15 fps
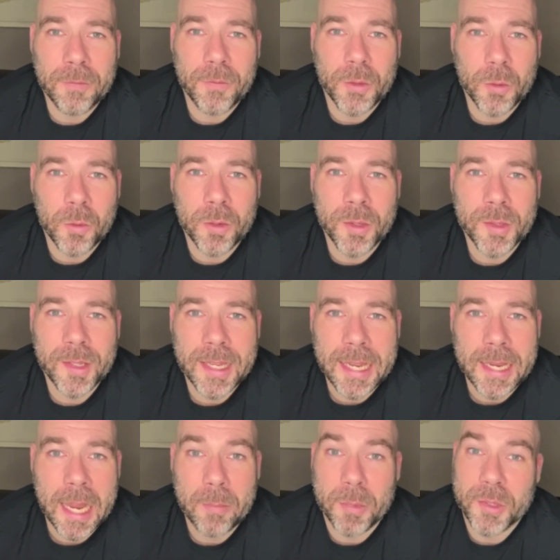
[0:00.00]
in fuels
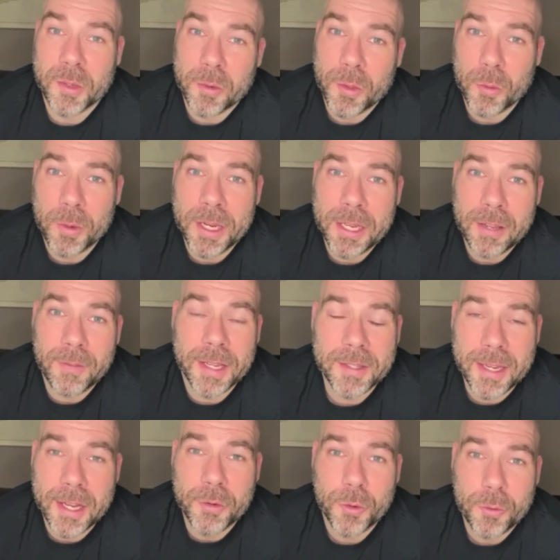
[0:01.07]
in episode 3 of
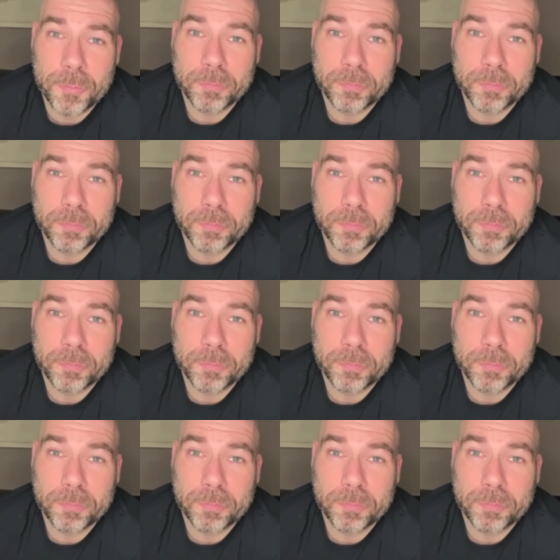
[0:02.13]
Ask Andrew.